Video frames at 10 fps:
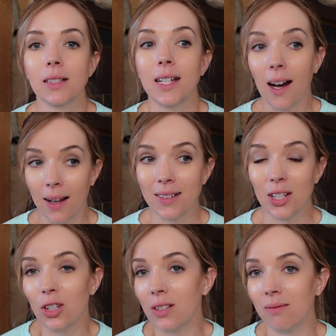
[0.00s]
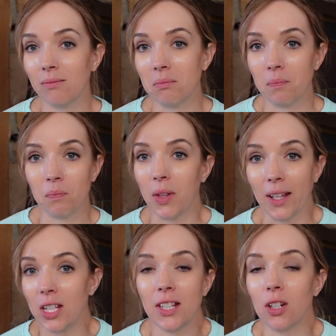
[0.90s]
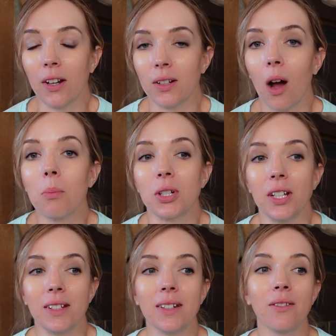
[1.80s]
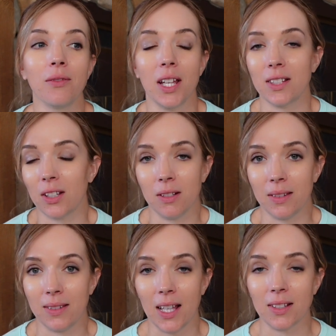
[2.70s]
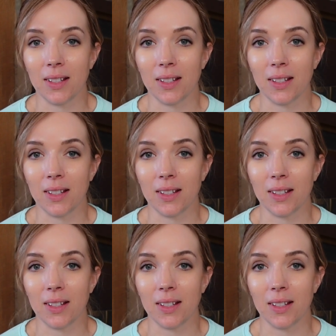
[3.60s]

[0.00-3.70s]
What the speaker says: cut. Like, it's not an option, that's